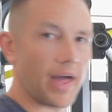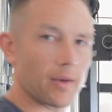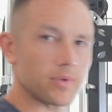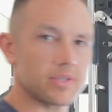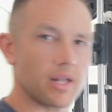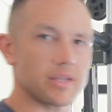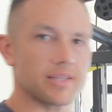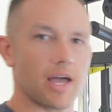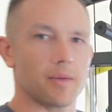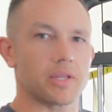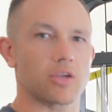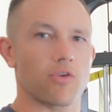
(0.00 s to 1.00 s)
that would tell us
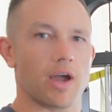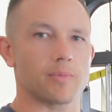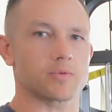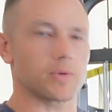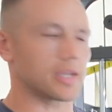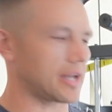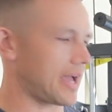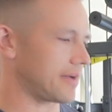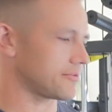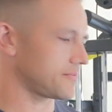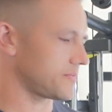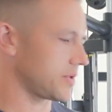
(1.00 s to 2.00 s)
how many grams we can
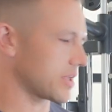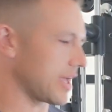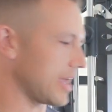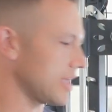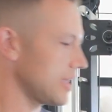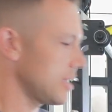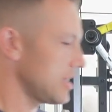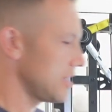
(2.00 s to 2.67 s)
have, okay?